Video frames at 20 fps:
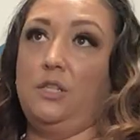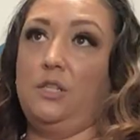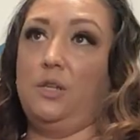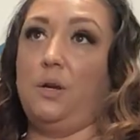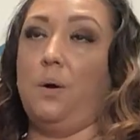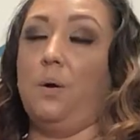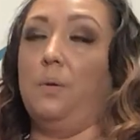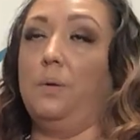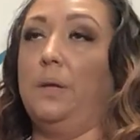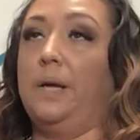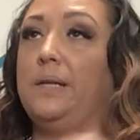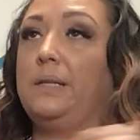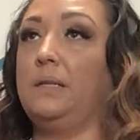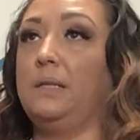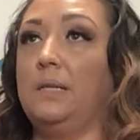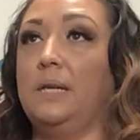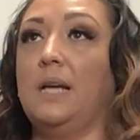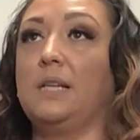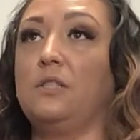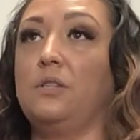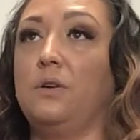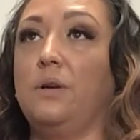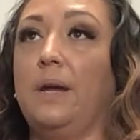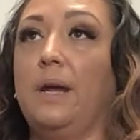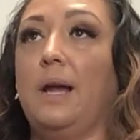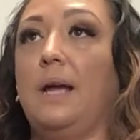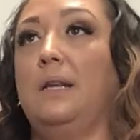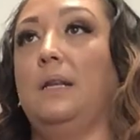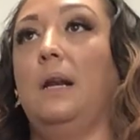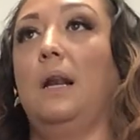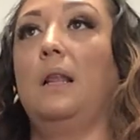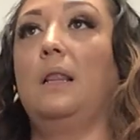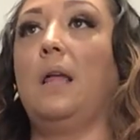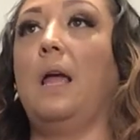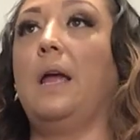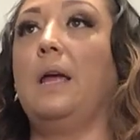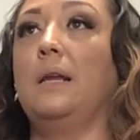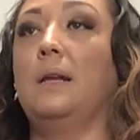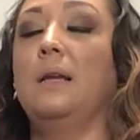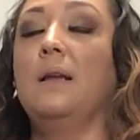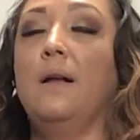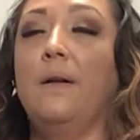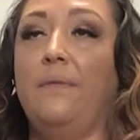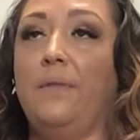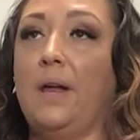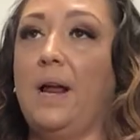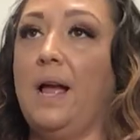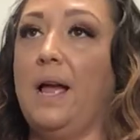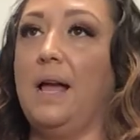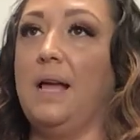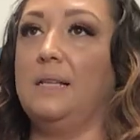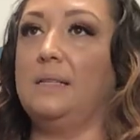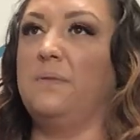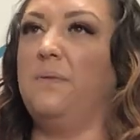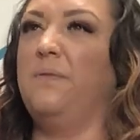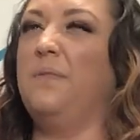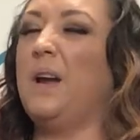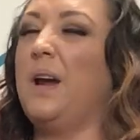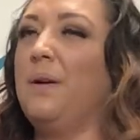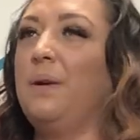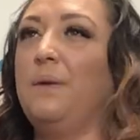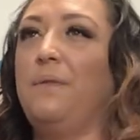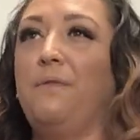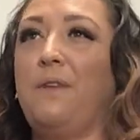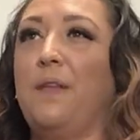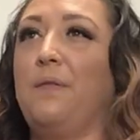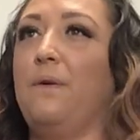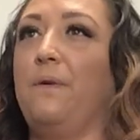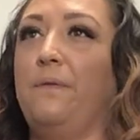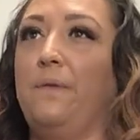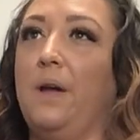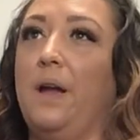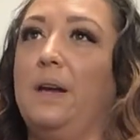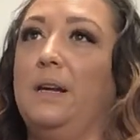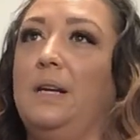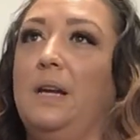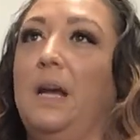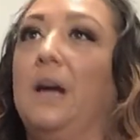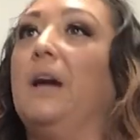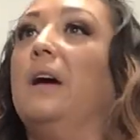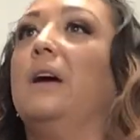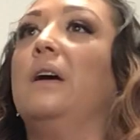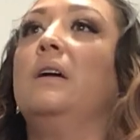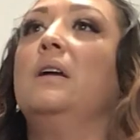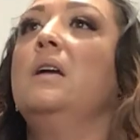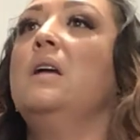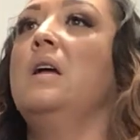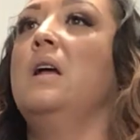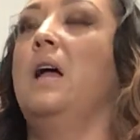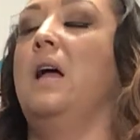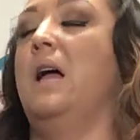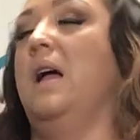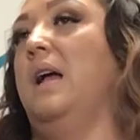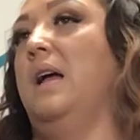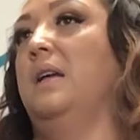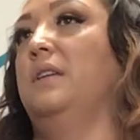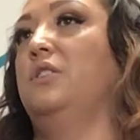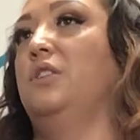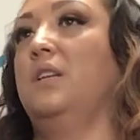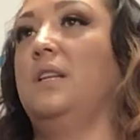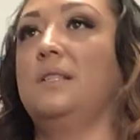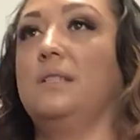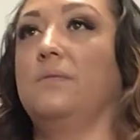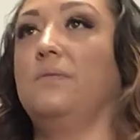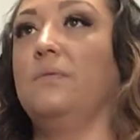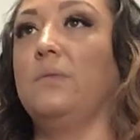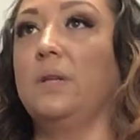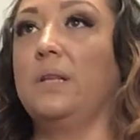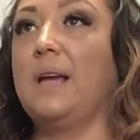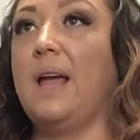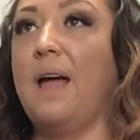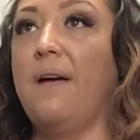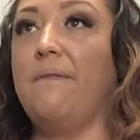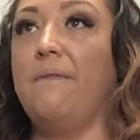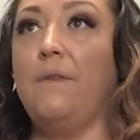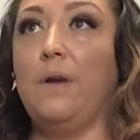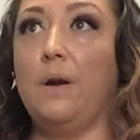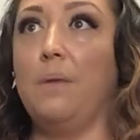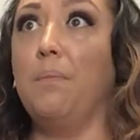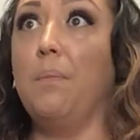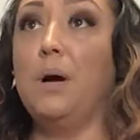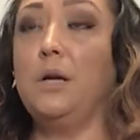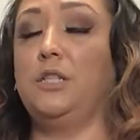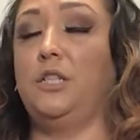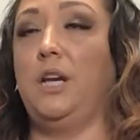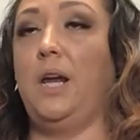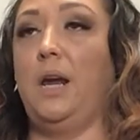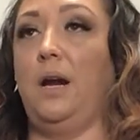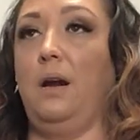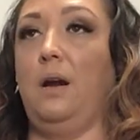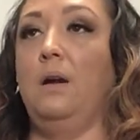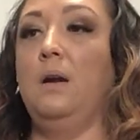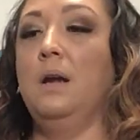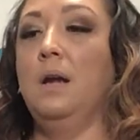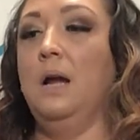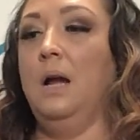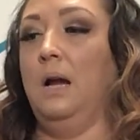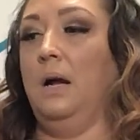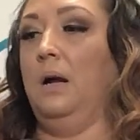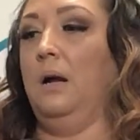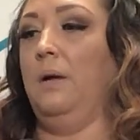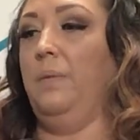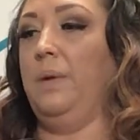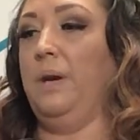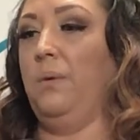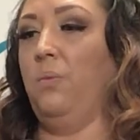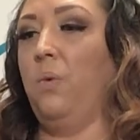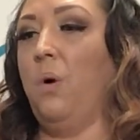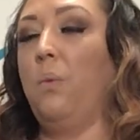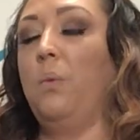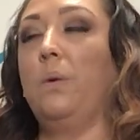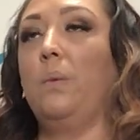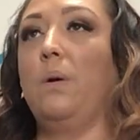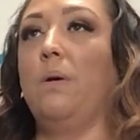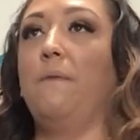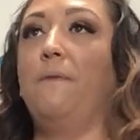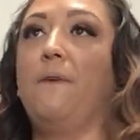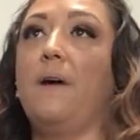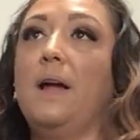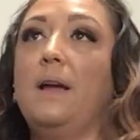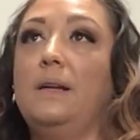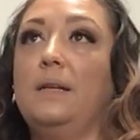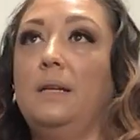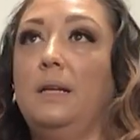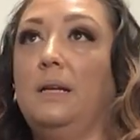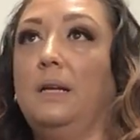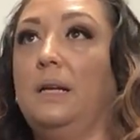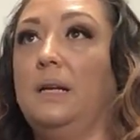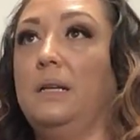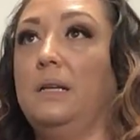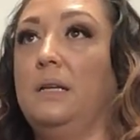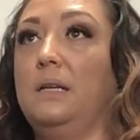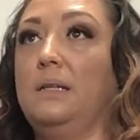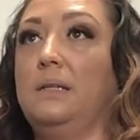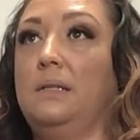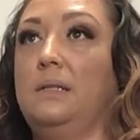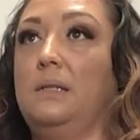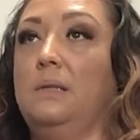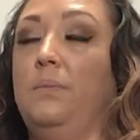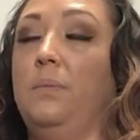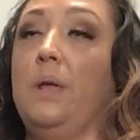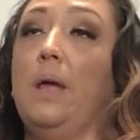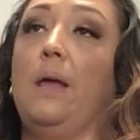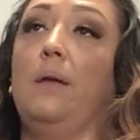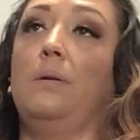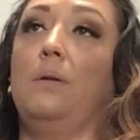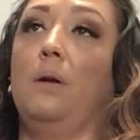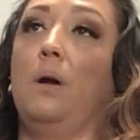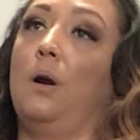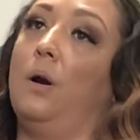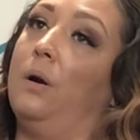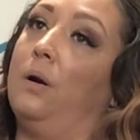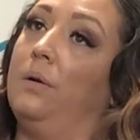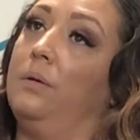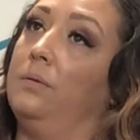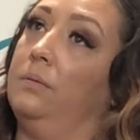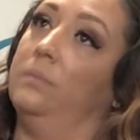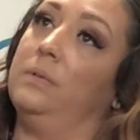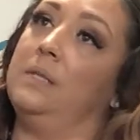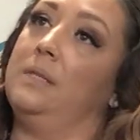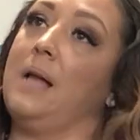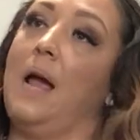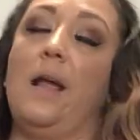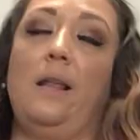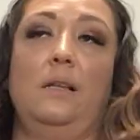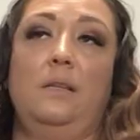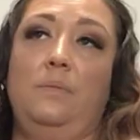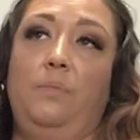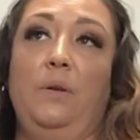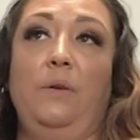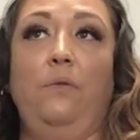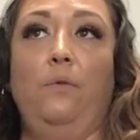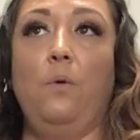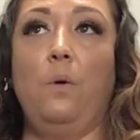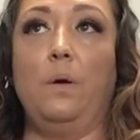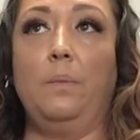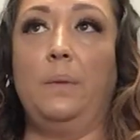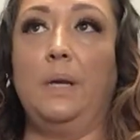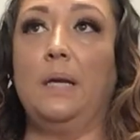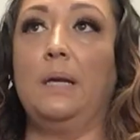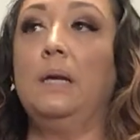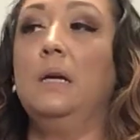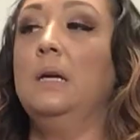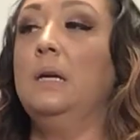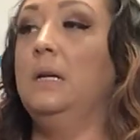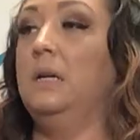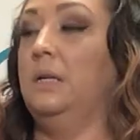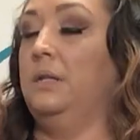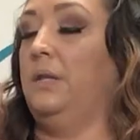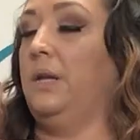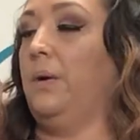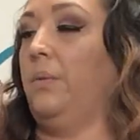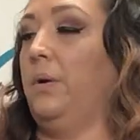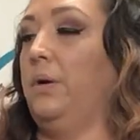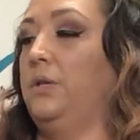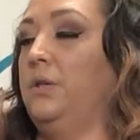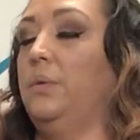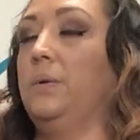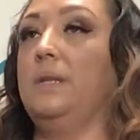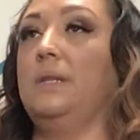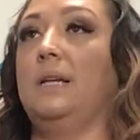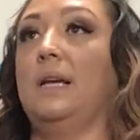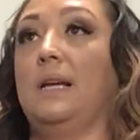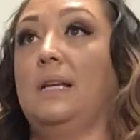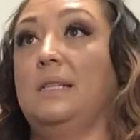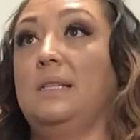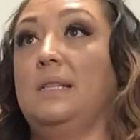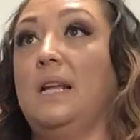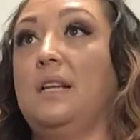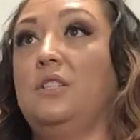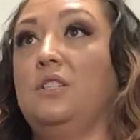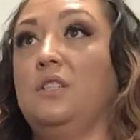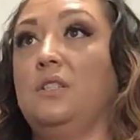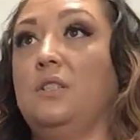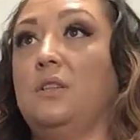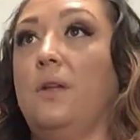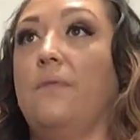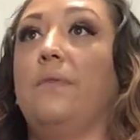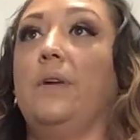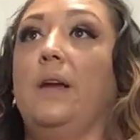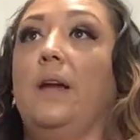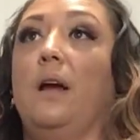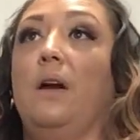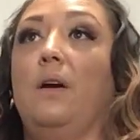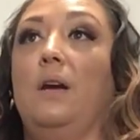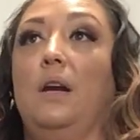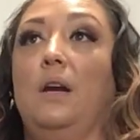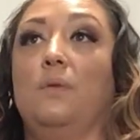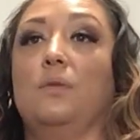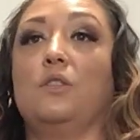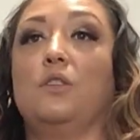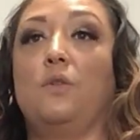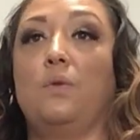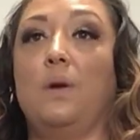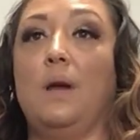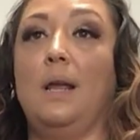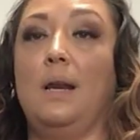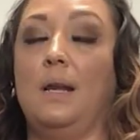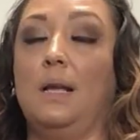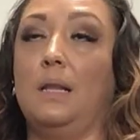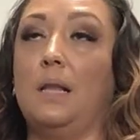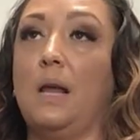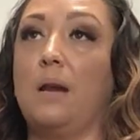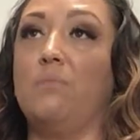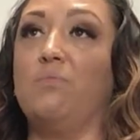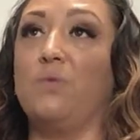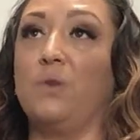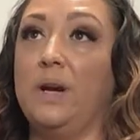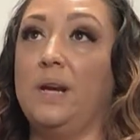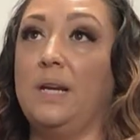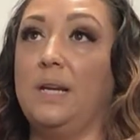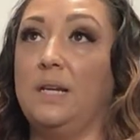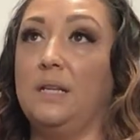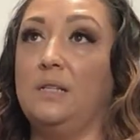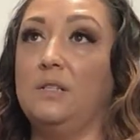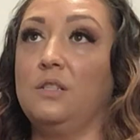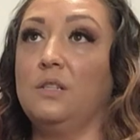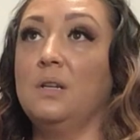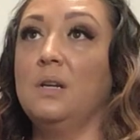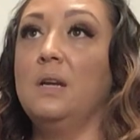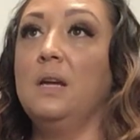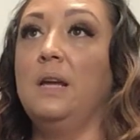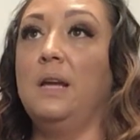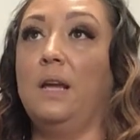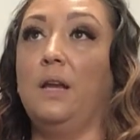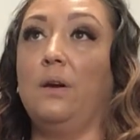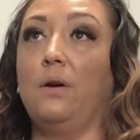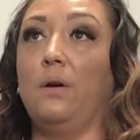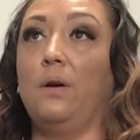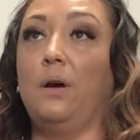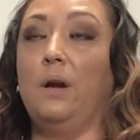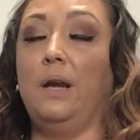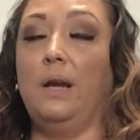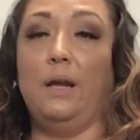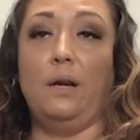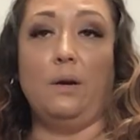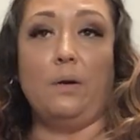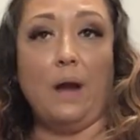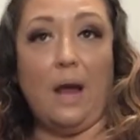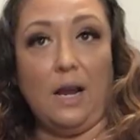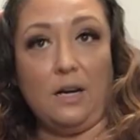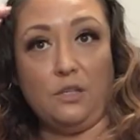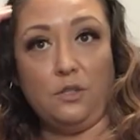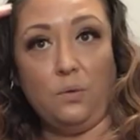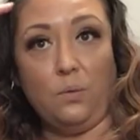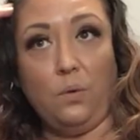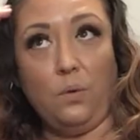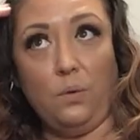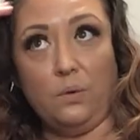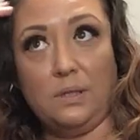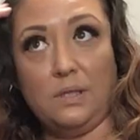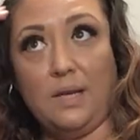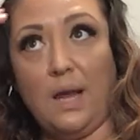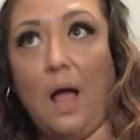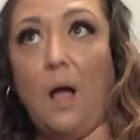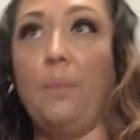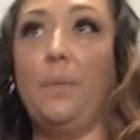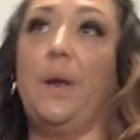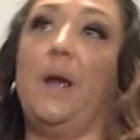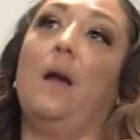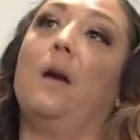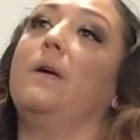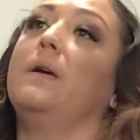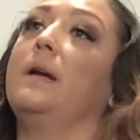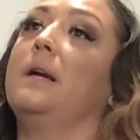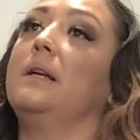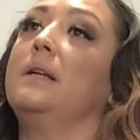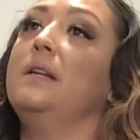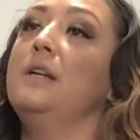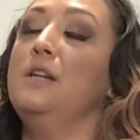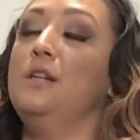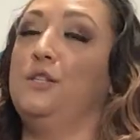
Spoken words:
So like yesterday I did a client that has very feather fine hair, and she doesn't really have very much hair, and what we were finding is that her stylist before me, they were doing the extensions on the hair, and it was creating a lot of breakage in her actual scalp area.